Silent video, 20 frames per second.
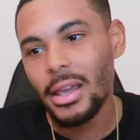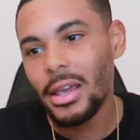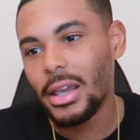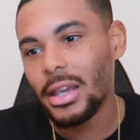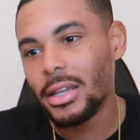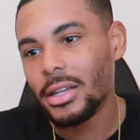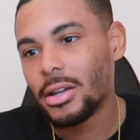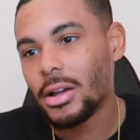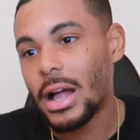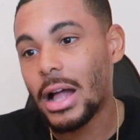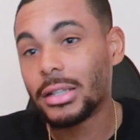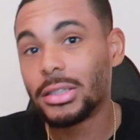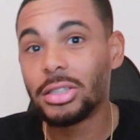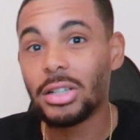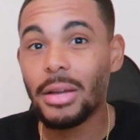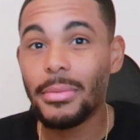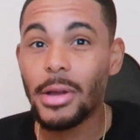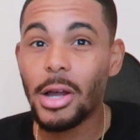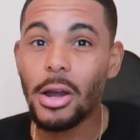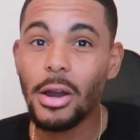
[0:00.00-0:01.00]
And you know, I'll
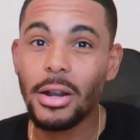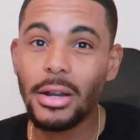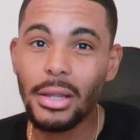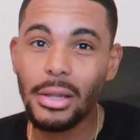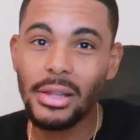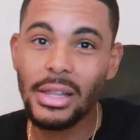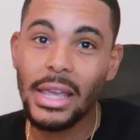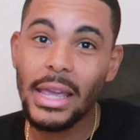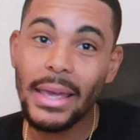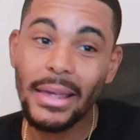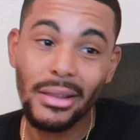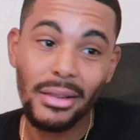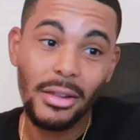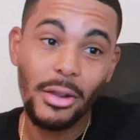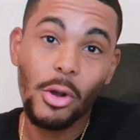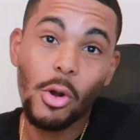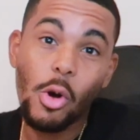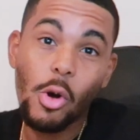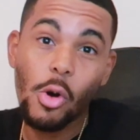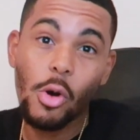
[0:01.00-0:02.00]
try my hardest to
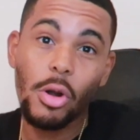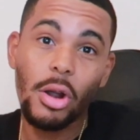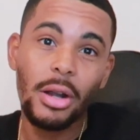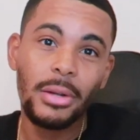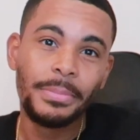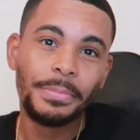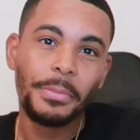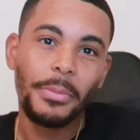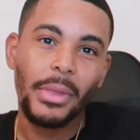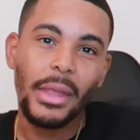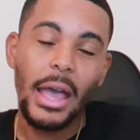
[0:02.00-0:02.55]
answer, or